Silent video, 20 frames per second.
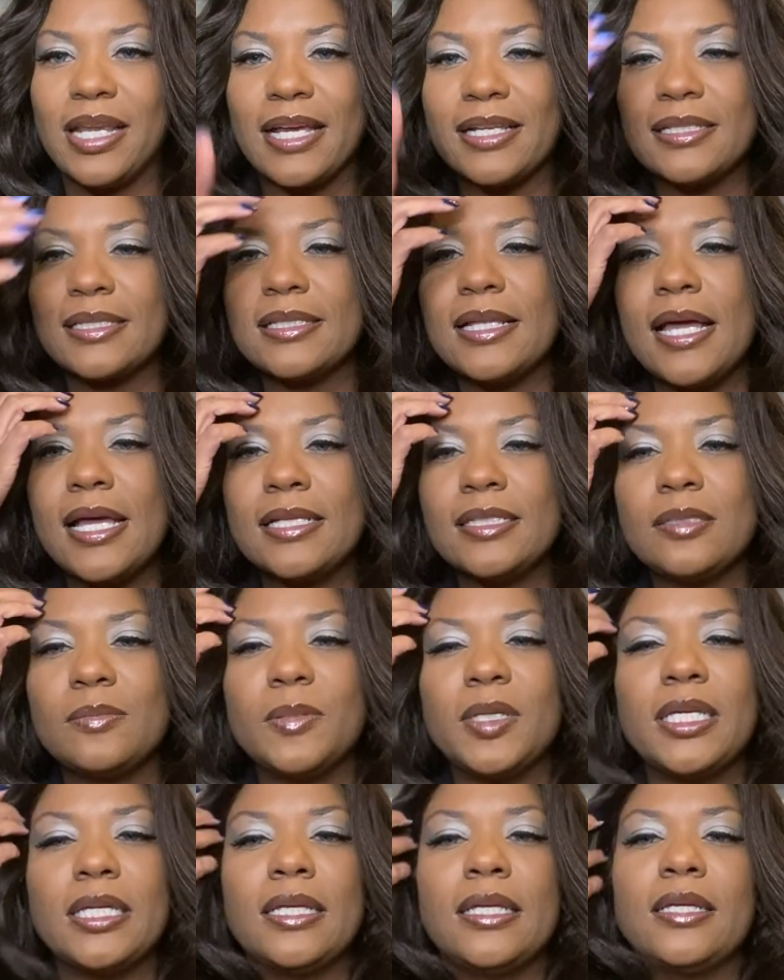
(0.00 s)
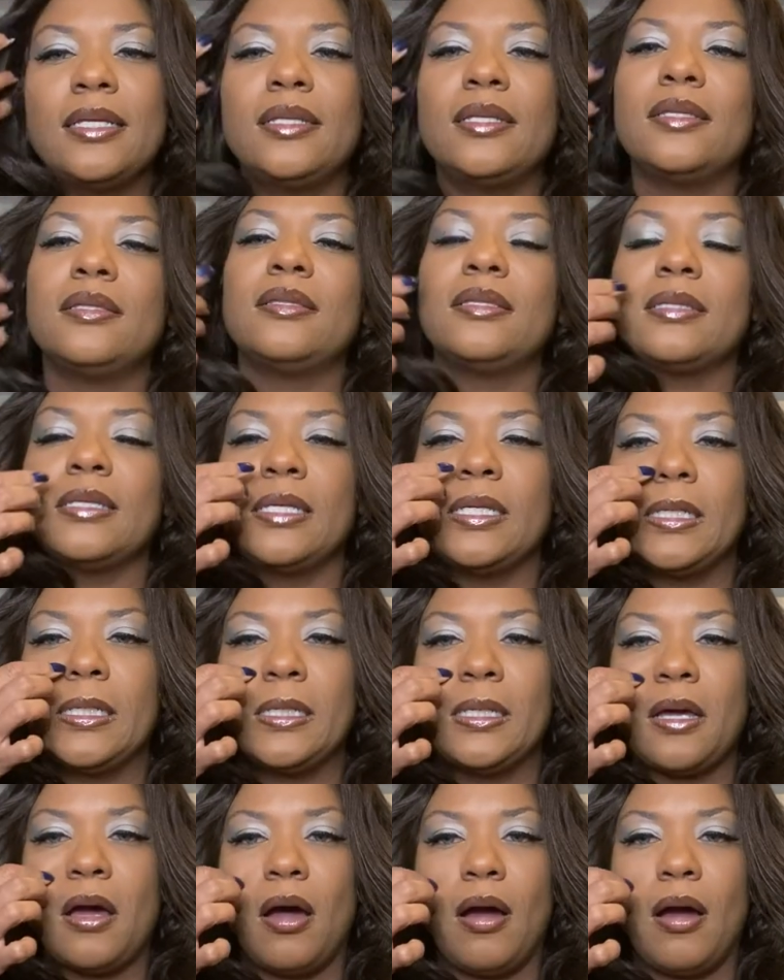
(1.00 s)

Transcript: ex-lesbian the